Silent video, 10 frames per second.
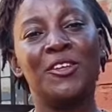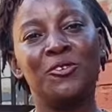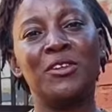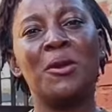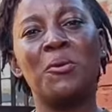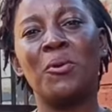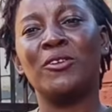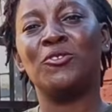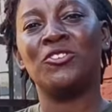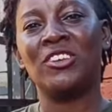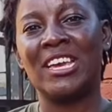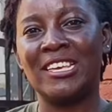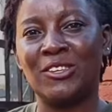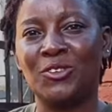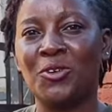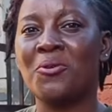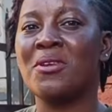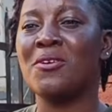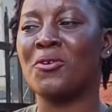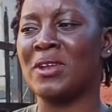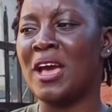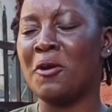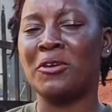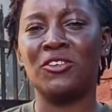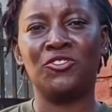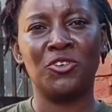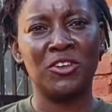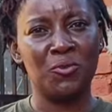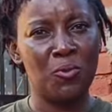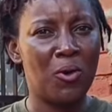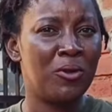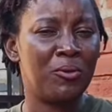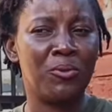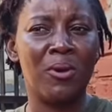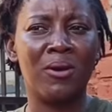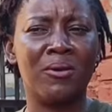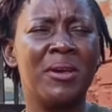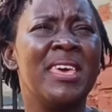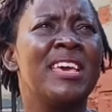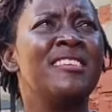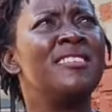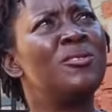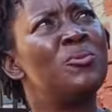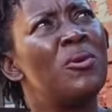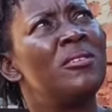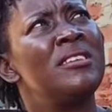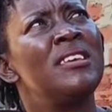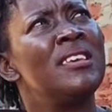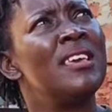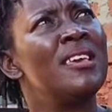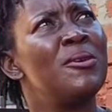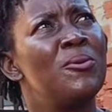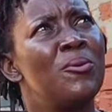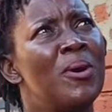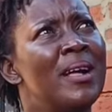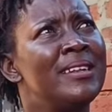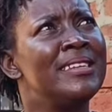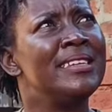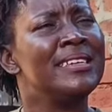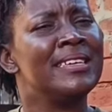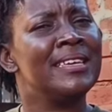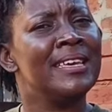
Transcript: Today we want to share his story on how he joined welding.